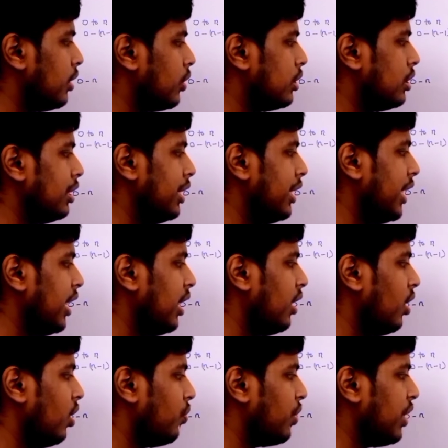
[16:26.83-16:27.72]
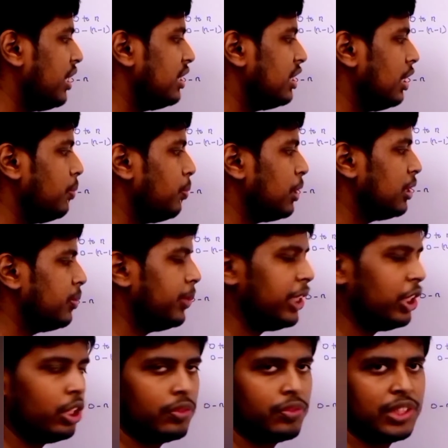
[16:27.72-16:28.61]
equals to a of ij plus
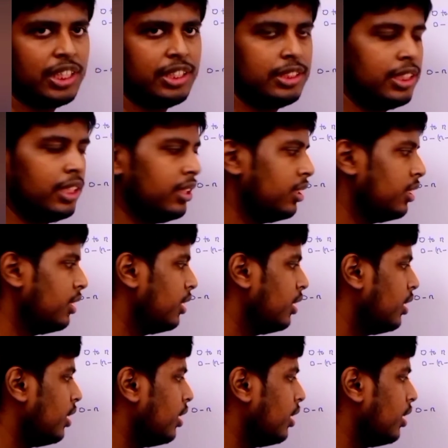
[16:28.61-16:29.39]
b of ij.